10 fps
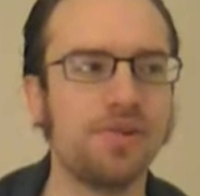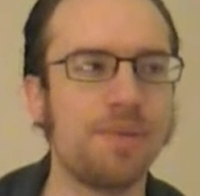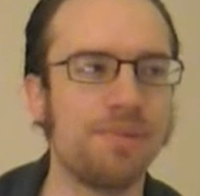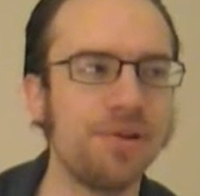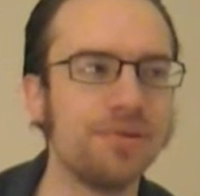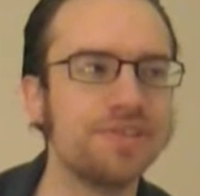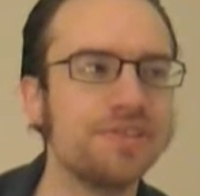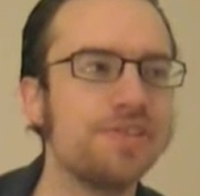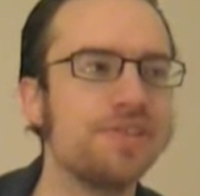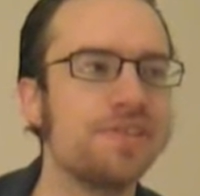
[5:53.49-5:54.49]

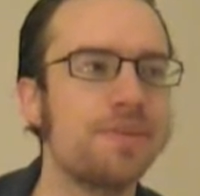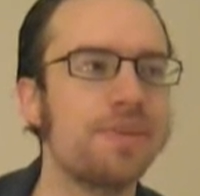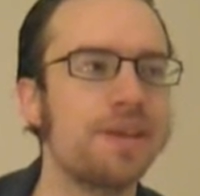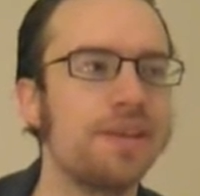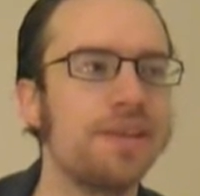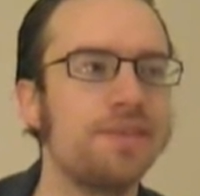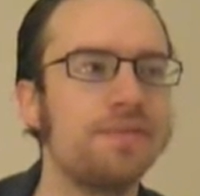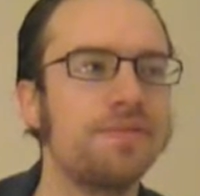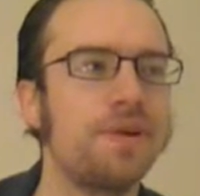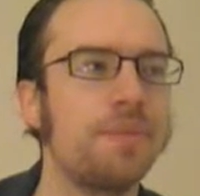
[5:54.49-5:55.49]
appearances to something
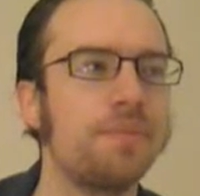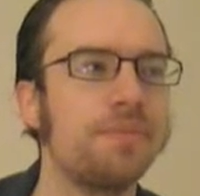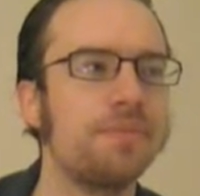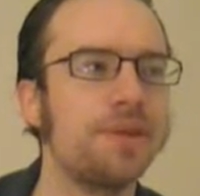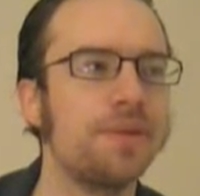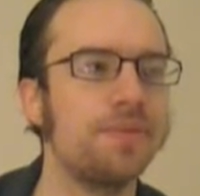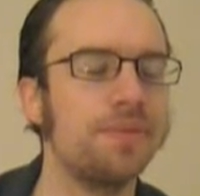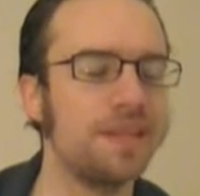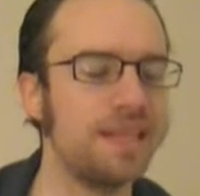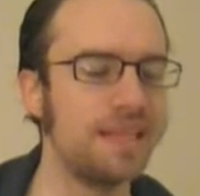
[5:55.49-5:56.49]
from, you know,
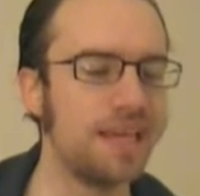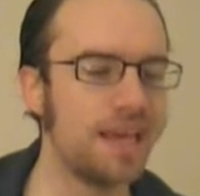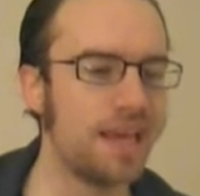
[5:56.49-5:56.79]
the